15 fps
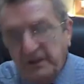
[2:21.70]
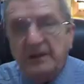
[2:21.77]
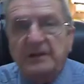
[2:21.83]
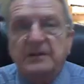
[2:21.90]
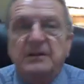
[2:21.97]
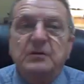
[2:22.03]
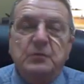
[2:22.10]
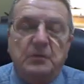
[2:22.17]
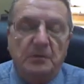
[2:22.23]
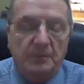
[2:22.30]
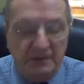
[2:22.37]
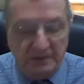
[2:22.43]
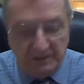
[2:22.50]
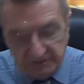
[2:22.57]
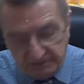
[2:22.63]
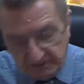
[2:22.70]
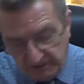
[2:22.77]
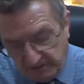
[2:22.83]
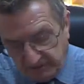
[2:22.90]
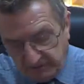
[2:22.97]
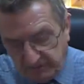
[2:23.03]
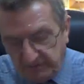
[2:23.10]
you've taken intro to
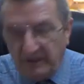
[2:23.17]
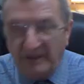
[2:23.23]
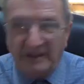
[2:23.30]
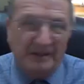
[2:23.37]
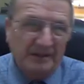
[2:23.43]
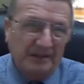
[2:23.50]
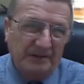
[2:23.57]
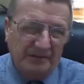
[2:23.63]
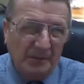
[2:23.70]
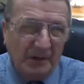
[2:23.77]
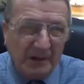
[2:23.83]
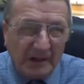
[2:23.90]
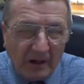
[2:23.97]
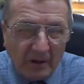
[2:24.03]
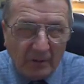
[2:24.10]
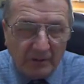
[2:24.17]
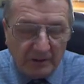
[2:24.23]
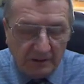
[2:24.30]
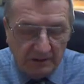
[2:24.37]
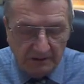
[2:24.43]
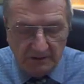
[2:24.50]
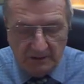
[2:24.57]
business, you've taken some
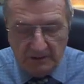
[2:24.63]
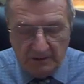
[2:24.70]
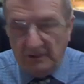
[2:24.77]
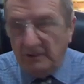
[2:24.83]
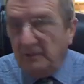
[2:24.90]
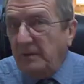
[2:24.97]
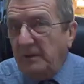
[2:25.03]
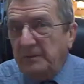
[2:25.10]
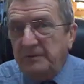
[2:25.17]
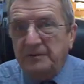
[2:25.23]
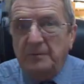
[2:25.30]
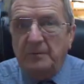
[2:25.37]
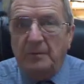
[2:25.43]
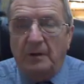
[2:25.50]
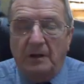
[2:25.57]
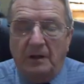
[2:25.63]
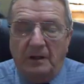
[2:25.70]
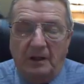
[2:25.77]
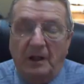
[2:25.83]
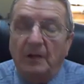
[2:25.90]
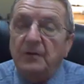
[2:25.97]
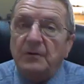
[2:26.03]
accounting, maybe some
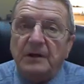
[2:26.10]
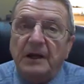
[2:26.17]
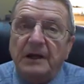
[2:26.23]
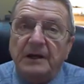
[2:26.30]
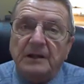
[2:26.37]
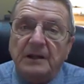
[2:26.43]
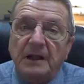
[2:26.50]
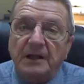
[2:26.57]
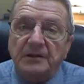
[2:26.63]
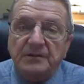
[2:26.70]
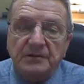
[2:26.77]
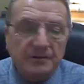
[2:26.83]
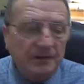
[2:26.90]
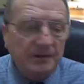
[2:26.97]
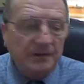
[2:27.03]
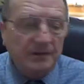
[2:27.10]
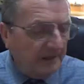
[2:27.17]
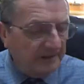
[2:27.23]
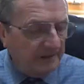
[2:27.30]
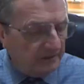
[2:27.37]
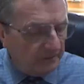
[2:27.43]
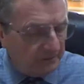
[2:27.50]
other kind of classes.
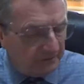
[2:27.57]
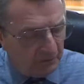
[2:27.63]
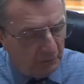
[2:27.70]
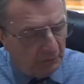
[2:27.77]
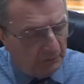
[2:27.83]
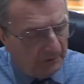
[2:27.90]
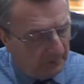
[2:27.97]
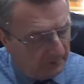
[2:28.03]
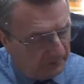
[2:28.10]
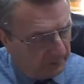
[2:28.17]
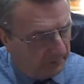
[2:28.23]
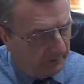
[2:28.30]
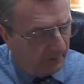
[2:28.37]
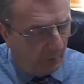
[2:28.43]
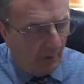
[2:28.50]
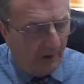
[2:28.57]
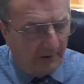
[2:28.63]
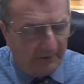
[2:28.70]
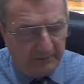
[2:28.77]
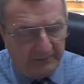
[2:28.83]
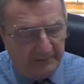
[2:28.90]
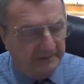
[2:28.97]
I think there's 2 that was
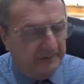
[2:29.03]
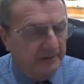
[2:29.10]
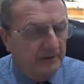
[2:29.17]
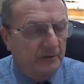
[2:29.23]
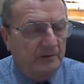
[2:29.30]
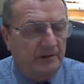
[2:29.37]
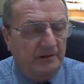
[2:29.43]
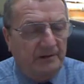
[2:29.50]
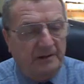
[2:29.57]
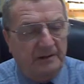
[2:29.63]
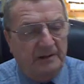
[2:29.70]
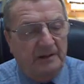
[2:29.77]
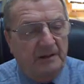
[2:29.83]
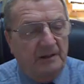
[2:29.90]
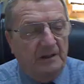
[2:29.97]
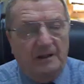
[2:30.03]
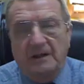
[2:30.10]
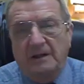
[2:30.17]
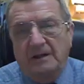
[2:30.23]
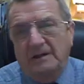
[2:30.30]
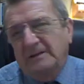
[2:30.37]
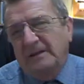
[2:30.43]
required in here, and
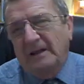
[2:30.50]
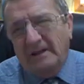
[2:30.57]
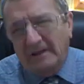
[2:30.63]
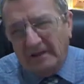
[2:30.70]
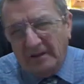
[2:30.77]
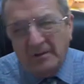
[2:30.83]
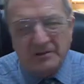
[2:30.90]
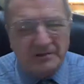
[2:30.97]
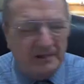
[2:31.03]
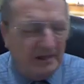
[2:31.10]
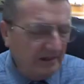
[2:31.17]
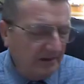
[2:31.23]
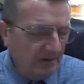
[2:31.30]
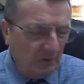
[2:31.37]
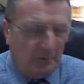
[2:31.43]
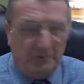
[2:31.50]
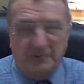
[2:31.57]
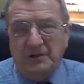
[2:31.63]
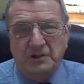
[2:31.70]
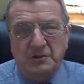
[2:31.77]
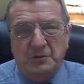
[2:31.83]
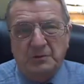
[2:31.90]
I mentioned that in the
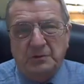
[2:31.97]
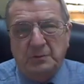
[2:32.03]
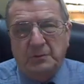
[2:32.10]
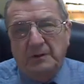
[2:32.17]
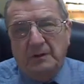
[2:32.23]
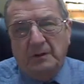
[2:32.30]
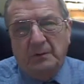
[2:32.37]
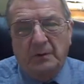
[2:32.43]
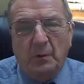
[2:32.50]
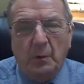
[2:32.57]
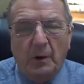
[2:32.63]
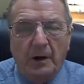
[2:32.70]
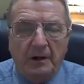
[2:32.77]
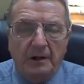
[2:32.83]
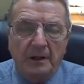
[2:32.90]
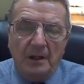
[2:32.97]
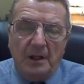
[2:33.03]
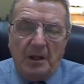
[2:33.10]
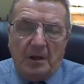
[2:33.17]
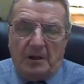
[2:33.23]
orientation, what's required.